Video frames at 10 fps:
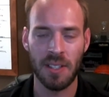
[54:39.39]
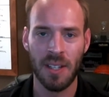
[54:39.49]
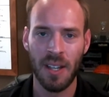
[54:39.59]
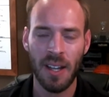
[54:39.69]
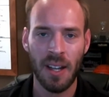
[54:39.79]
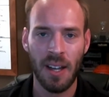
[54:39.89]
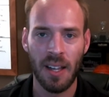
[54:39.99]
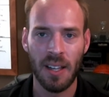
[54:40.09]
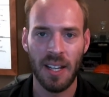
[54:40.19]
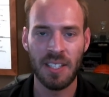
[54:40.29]
Because
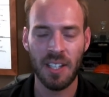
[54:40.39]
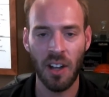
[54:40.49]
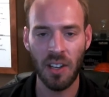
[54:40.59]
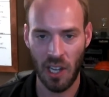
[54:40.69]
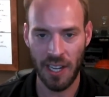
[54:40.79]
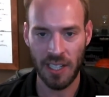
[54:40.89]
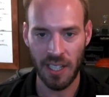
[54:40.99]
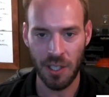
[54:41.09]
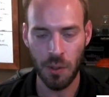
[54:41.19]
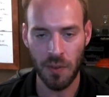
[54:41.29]
it's
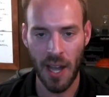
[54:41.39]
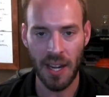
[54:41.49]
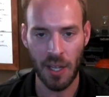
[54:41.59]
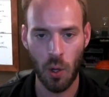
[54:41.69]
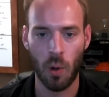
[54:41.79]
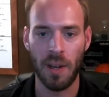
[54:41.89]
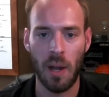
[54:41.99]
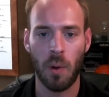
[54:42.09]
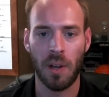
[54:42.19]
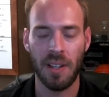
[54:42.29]
unlikely you've got a core
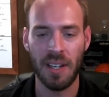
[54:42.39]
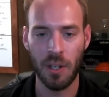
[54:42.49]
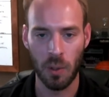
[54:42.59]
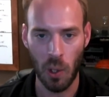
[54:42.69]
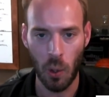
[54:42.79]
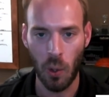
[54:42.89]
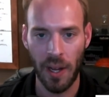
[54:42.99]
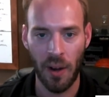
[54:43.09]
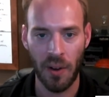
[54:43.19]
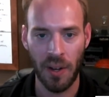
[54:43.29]
network in your local
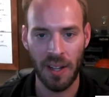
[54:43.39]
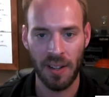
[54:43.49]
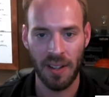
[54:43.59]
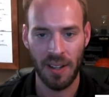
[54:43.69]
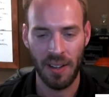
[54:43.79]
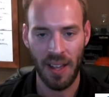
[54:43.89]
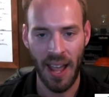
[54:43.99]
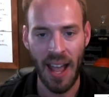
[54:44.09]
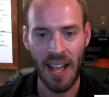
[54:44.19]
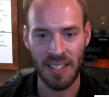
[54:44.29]
area
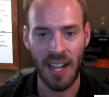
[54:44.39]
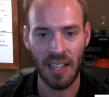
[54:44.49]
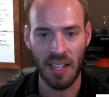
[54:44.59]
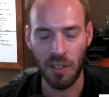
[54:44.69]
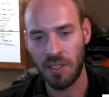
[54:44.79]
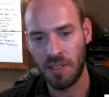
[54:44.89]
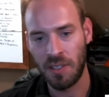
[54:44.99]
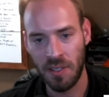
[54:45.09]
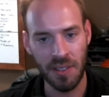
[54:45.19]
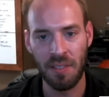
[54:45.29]
as high level as
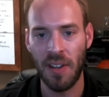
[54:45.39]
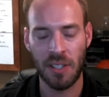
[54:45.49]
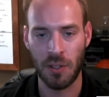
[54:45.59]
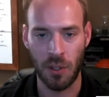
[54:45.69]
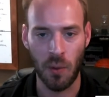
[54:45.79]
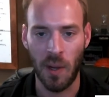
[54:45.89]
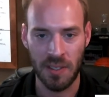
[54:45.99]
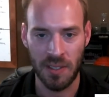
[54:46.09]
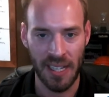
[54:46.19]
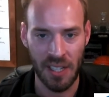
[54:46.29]
the investors across
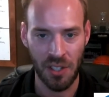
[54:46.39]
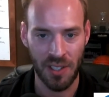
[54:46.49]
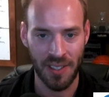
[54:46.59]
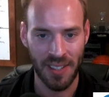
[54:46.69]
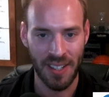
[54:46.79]
the nation.